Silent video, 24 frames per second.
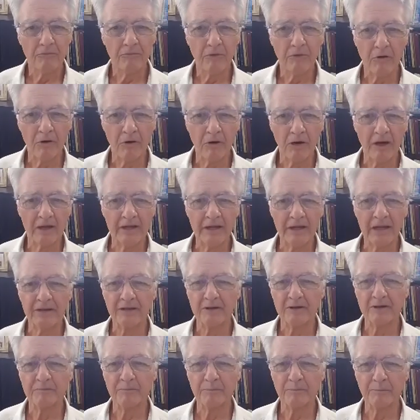for
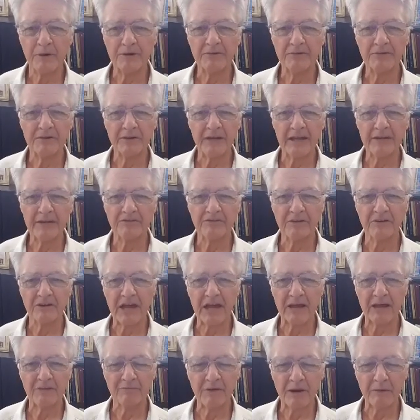another presentation
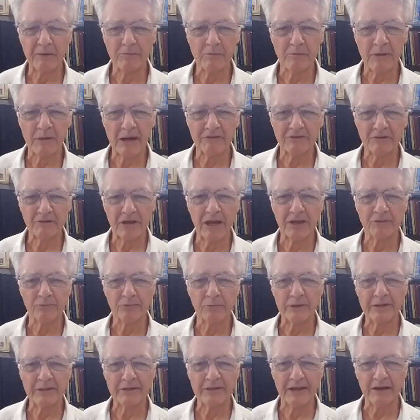on fibromyalgia as
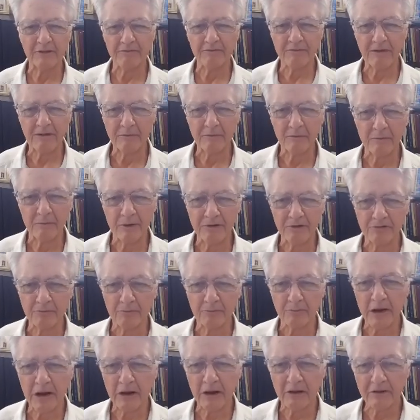we tear fibromyalgia
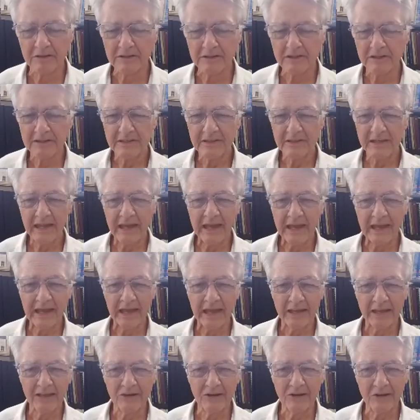apart
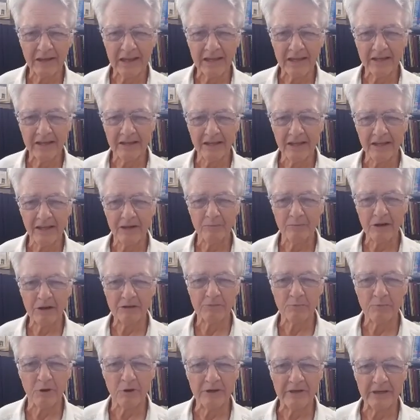and look at it in a
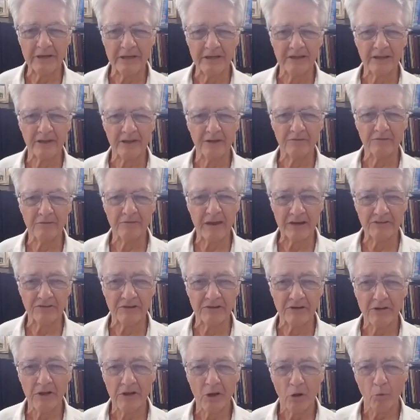much more detailed
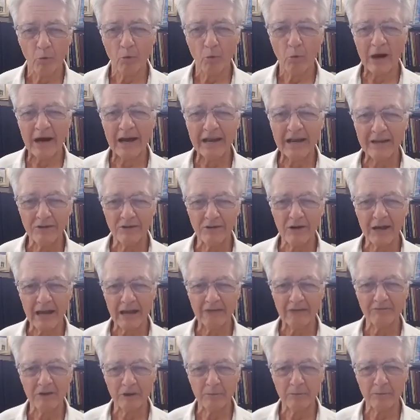fashion, why you're
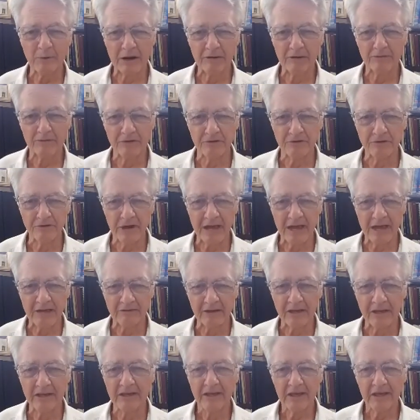having the problems that you're
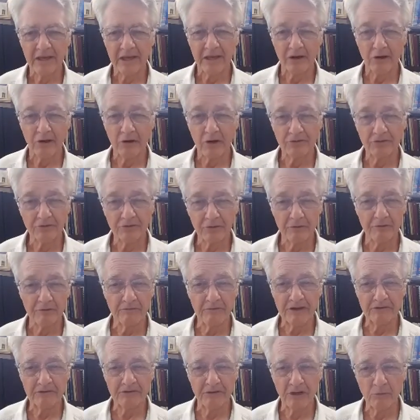having, and also
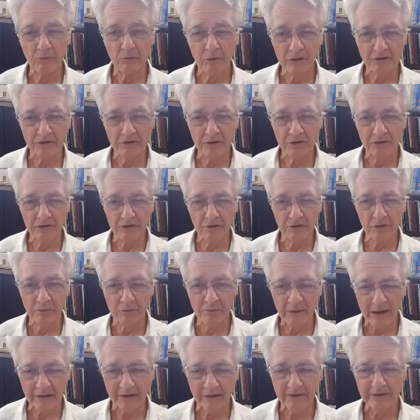eventually what you can do
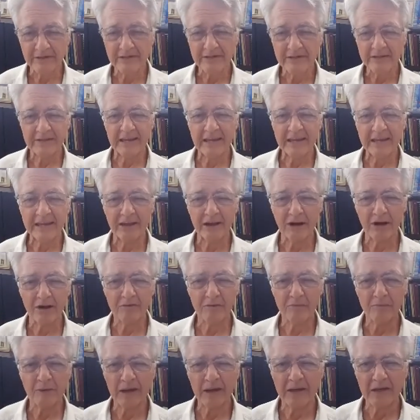about it. Take care,
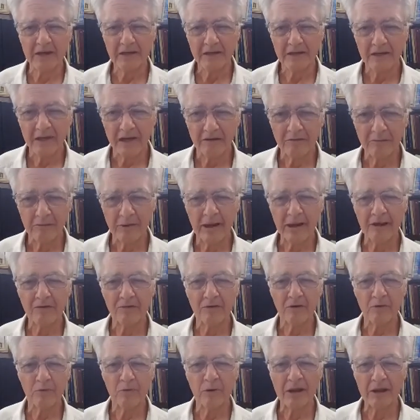everybody. Everybody have
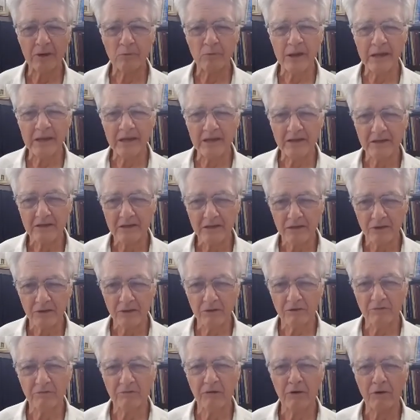a great week.
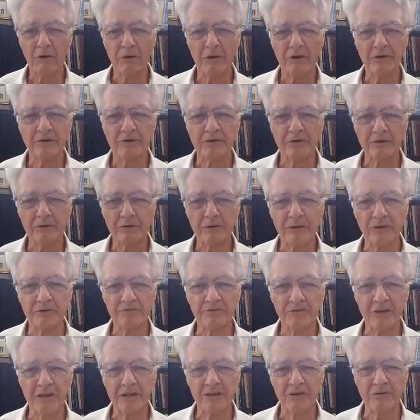Look forward to
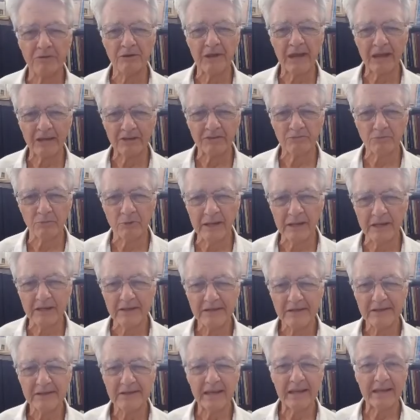seeing you next week.
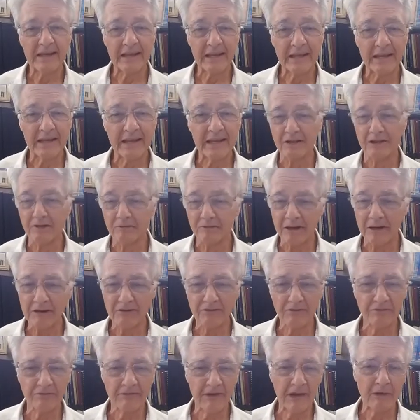And again,
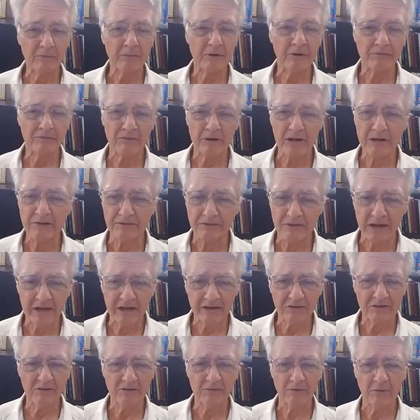invite your family, friends,
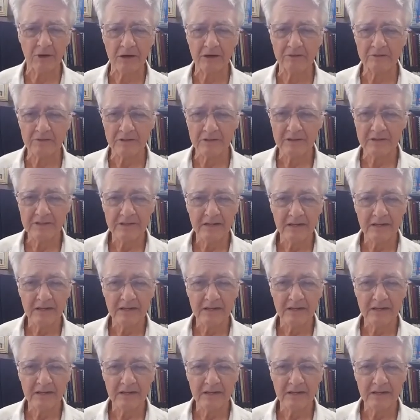doctors, whatever,